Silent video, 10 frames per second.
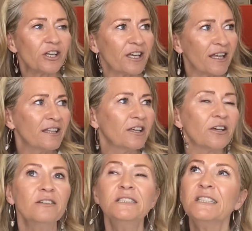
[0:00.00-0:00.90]
Okay,
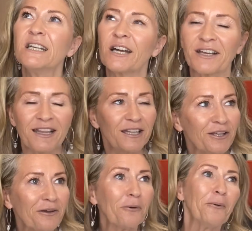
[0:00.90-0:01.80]

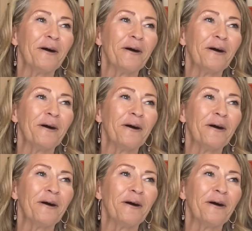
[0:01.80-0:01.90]
thank you.